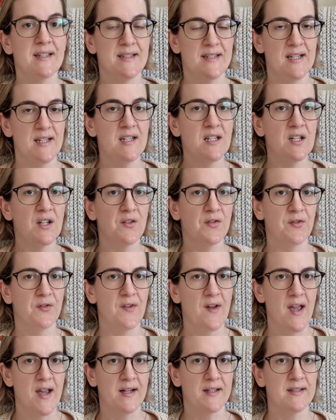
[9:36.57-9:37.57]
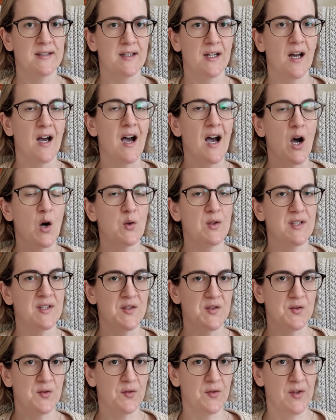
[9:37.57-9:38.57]
did affect how
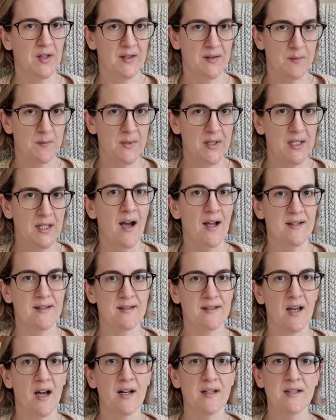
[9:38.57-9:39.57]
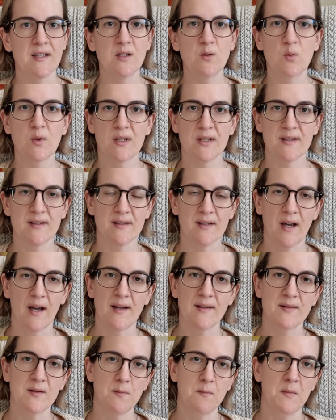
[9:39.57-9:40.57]
this fit me. I started with a
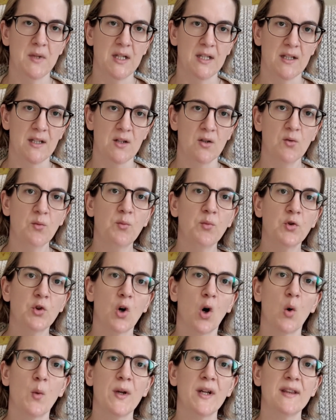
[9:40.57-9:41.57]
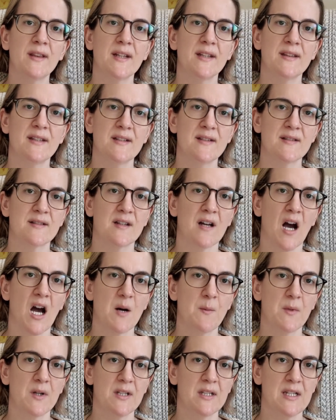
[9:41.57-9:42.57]
size medium, knowing that this
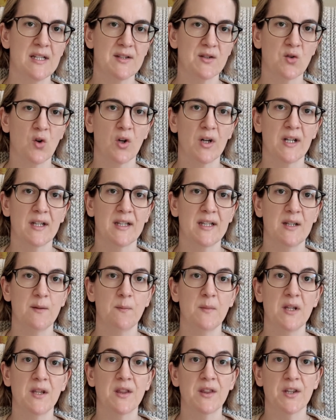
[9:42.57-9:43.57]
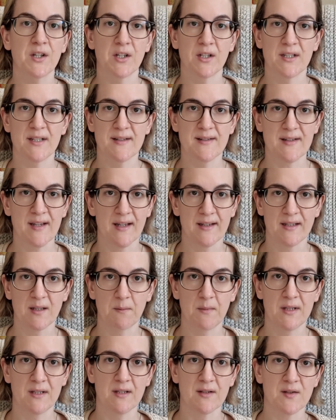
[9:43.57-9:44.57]
garment is gonna give me 30
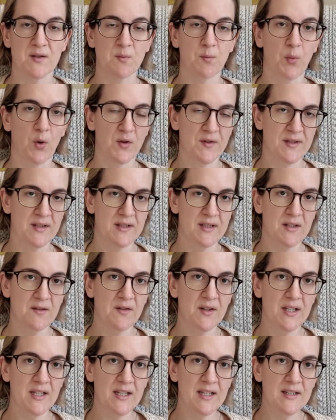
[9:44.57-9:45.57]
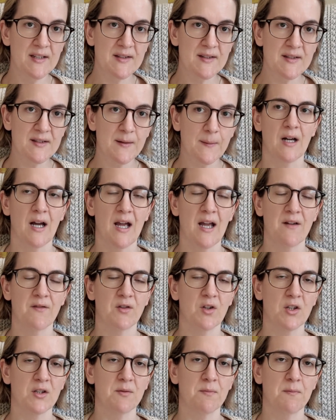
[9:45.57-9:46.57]
centimeters positive ease. I have
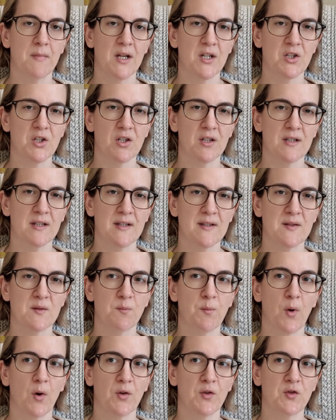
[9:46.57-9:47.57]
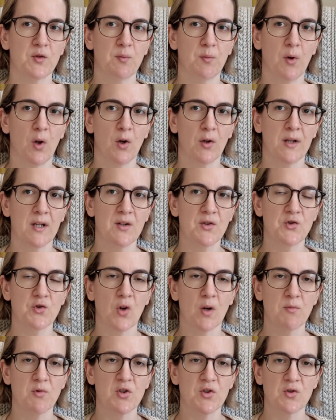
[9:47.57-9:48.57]
not measured this post blocking, so
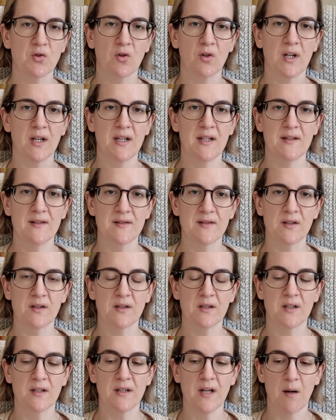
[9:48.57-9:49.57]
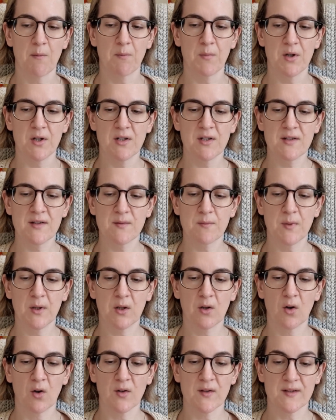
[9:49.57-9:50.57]
I'm just gonna insert the numbers
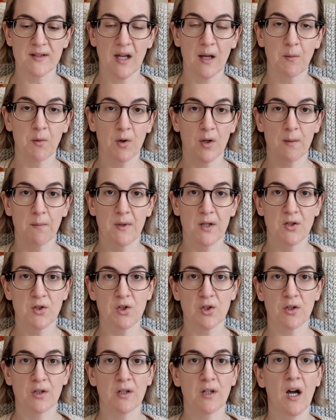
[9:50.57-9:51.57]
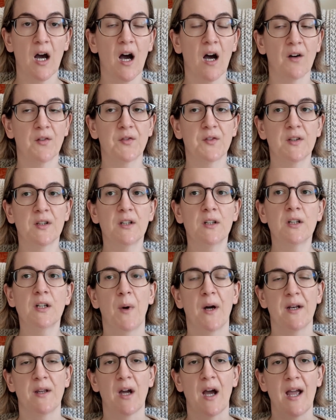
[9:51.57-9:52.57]
because I'm gonna measure after.
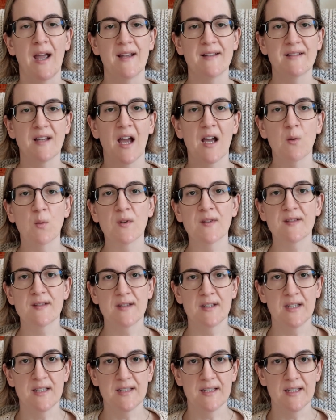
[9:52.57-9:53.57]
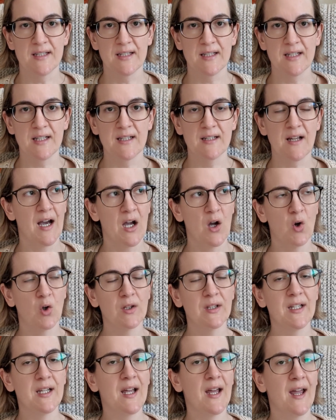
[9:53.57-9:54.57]
But as I was knitting it, I
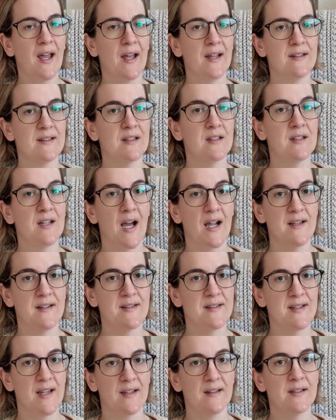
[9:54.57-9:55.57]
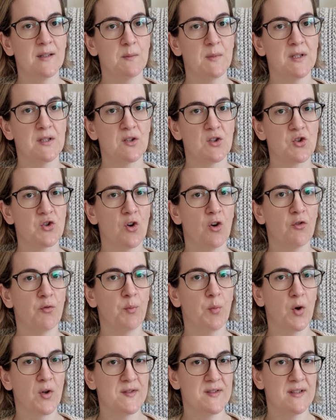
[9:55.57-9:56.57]
only had 9 centimeters of
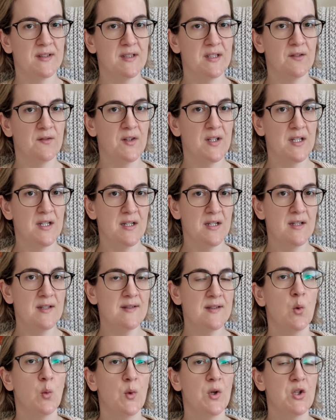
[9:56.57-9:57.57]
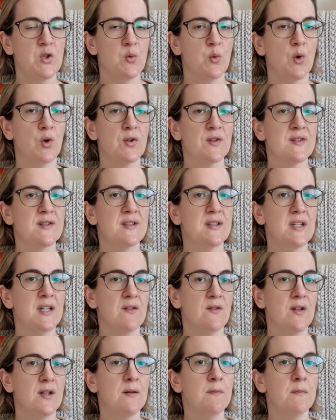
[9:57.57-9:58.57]
positive ease, which was
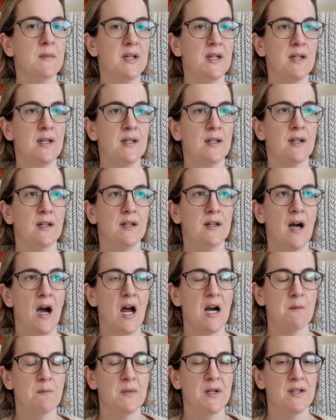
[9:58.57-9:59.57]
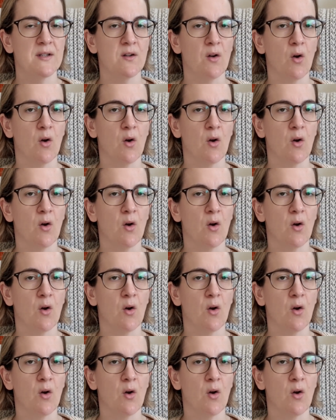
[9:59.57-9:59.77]
giving me garment